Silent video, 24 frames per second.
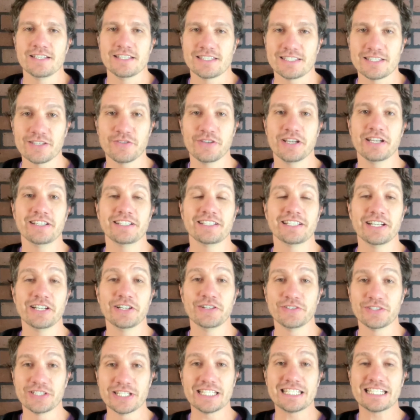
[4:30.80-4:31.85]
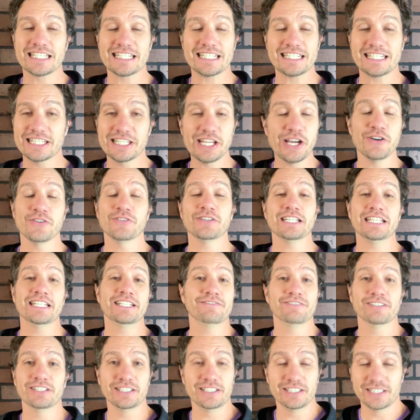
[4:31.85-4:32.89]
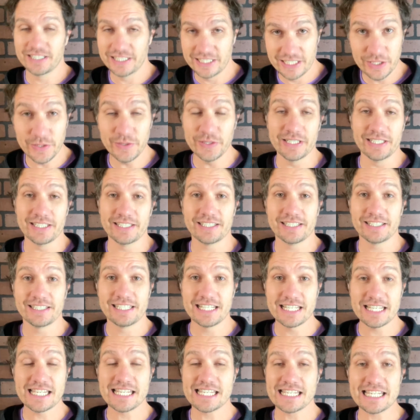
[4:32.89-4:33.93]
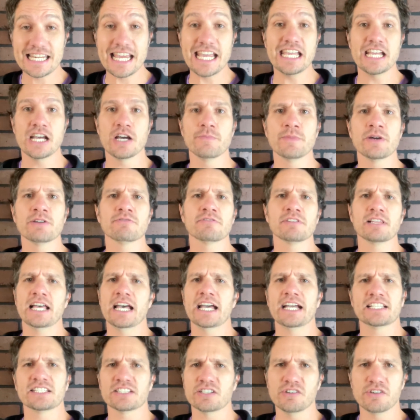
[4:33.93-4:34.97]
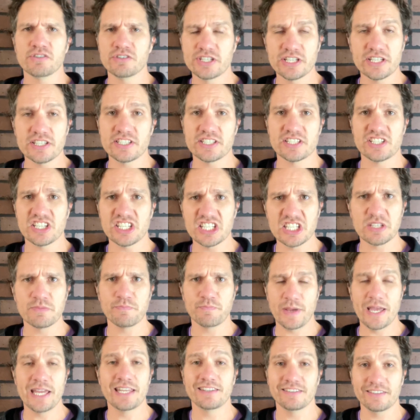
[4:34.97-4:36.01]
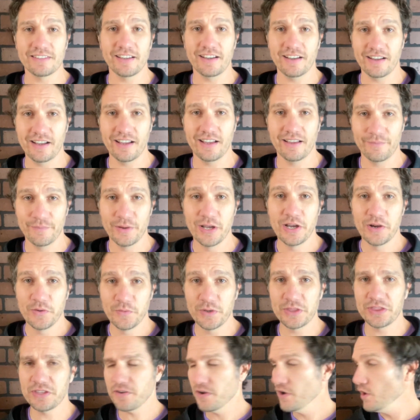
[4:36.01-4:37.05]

So there you go. Just don't even do it. Just stay home and relax, or just spend time with your.